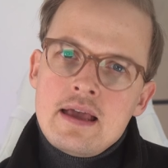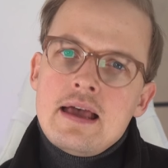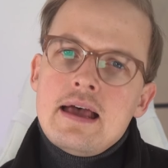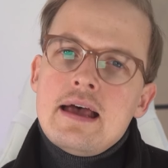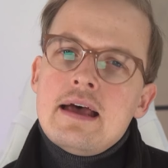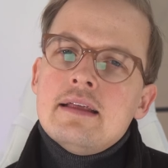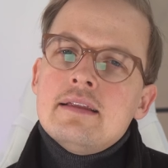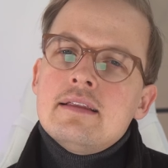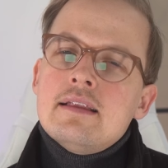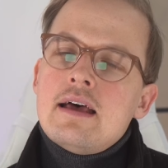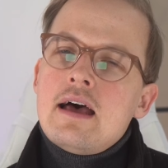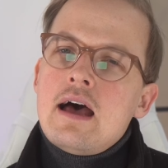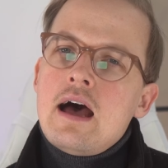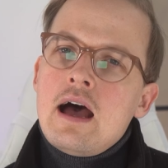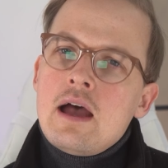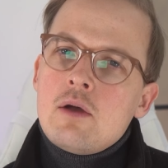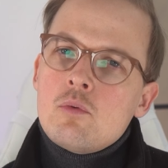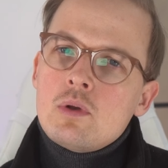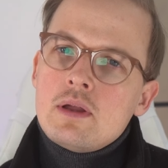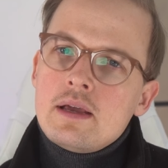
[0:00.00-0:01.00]
and
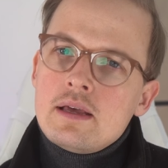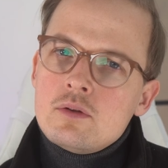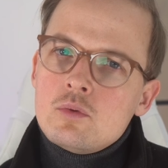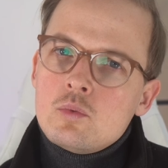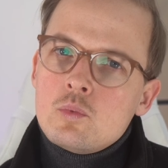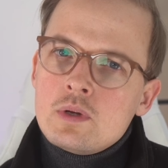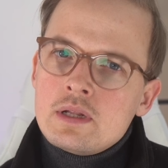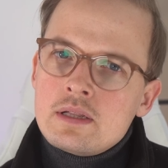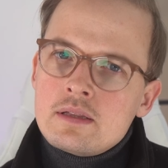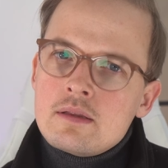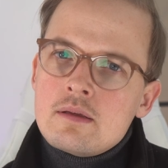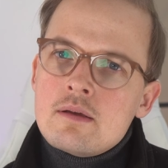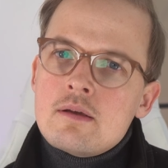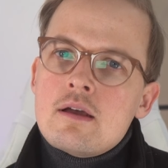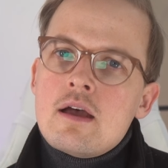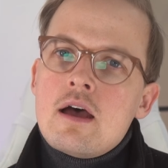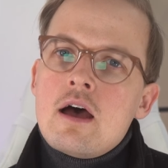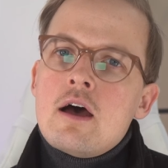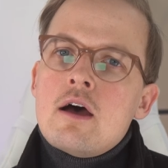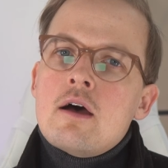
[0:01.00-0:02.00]
I will end with
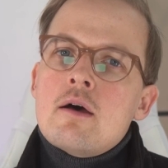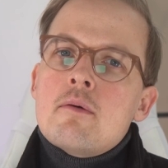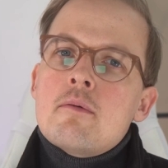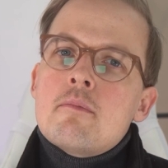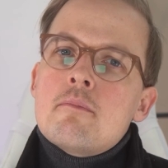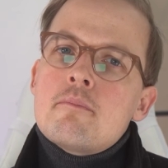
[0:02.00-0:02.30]
a